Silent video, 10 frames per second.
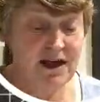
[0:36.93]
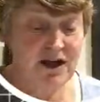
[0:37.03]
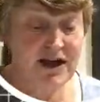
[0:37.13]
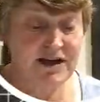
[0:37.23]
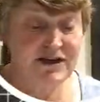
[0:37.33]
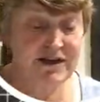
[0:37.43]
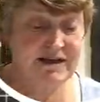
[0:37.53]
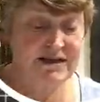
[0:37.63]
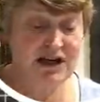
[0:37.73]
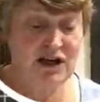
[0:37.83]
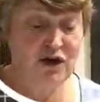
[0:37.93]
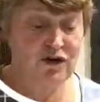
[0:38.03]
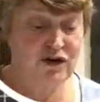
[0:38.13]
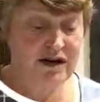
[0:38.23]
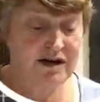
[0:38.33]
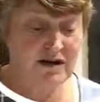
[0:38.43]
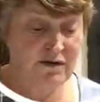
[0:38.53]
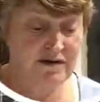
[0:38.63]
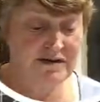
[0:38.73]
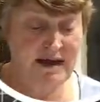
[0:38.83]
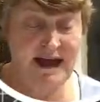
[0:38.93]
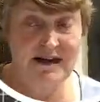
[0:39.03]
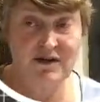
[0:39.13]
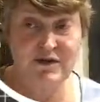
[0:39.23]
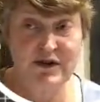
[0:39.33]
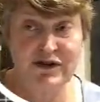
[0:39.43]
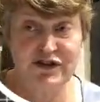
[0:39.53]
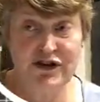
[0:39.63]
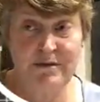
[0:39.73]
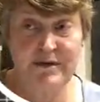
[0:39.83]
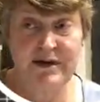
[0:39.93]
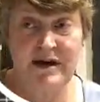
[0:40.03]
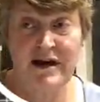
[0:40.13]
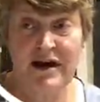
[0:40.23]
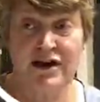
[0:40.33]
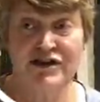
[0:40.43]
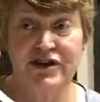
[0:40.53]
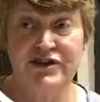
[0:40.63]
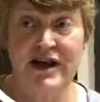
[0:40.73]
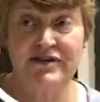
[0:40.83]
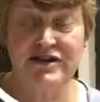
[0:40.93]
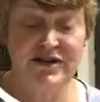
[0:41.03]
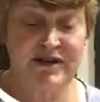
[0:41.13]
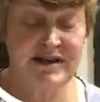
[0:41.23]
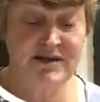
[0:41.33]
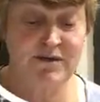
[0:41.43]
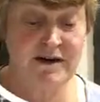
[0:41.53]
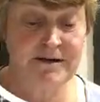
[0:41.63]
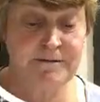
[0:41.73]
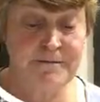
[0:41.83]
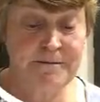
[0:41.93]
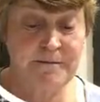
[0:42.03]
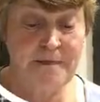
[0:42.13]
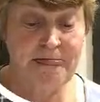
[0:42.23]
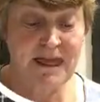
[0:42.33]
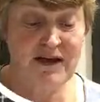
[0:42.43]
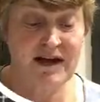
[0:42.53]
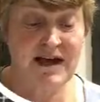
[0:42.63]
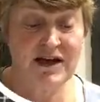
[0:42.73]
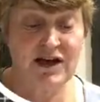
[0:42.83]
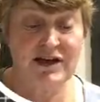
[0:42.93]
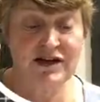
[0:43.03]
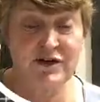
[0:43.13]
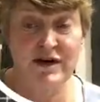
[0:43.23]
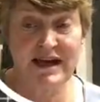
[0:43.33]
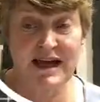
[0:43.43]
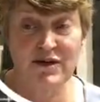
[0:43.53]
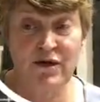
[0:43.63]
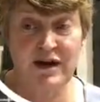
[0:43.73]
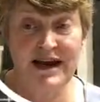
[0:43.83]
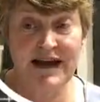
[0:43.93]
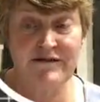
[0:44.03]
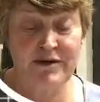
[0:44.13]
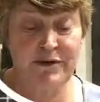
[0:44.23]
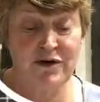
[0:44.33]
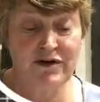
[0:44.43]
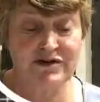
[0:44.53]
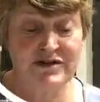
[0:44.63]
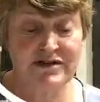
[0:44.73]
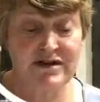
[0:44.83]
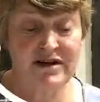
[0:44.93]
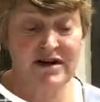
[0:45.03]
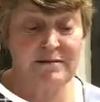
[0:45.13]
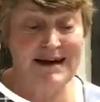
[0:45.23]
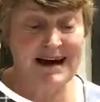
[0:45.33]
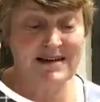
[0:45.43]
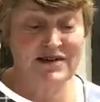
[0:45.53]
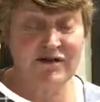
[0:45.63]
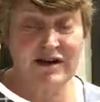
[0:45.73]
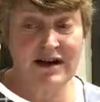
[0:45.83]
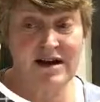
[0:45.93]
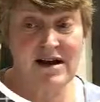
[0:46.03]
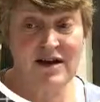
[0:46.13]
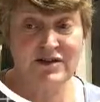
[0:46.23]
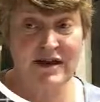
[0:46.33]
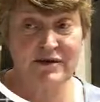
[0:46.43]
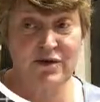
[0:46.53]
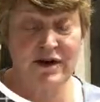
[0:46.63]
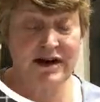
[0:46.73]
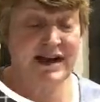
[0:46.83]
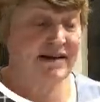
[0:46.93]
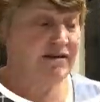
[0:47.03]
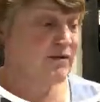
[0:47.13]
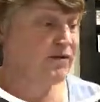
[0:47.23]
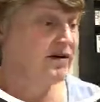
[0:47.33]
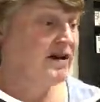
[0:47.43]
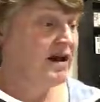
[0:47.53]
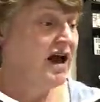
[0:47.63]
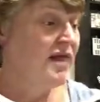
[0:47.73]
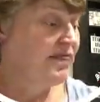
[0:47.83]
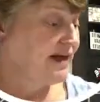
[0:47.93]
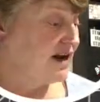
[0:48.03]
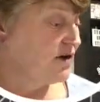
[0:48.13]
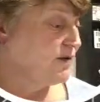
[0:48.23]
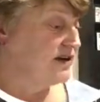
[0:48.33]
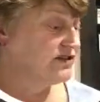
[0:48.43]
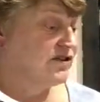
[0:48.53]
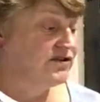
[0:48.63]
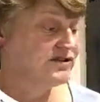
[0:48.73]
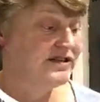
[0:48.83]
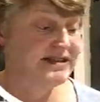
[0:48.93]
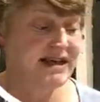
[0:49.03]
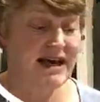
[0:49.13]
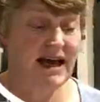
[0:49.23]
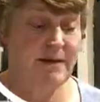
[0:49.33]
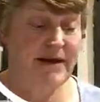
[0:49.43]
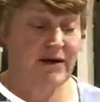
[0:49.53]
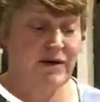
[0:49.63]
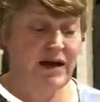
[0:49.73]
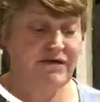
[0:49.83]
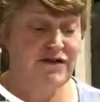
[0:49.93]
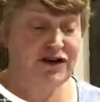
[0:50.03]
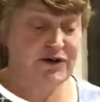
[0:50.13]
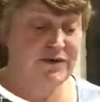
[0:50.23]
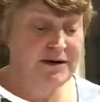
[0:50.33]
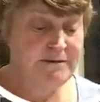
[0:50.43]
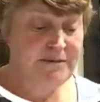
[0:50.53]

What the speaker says: Okay, so this is a longer with some handles on the top. I showed you how to do this one. Okay, and quite a narrow bag, sorry. So that was quite a narrow one. And then I went on to say about if you